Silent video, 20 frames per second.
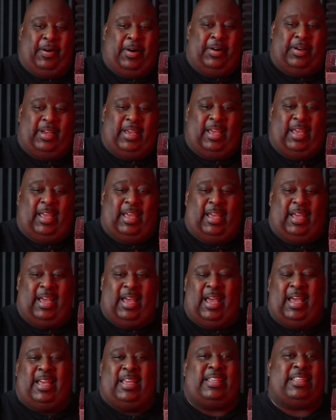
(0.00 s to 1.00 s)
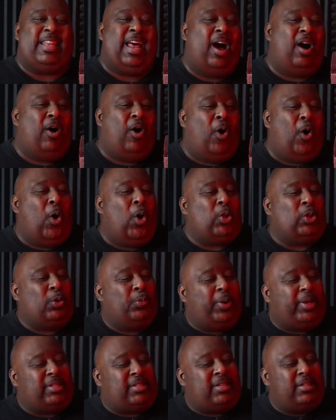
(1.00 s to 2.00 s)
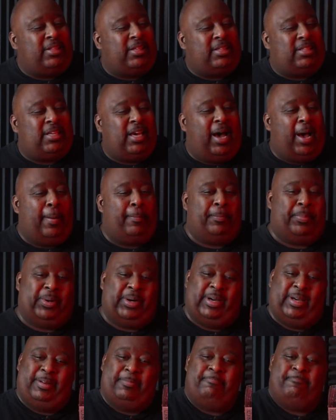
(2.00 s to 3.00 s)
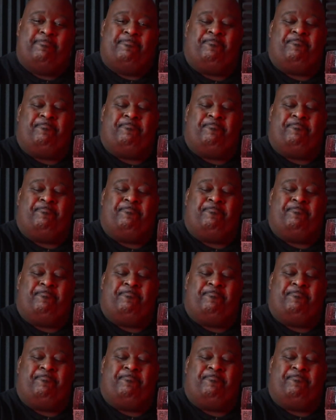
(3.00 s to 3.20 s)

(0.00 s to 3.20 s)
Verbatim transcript: Well, it's not all the way to the top, but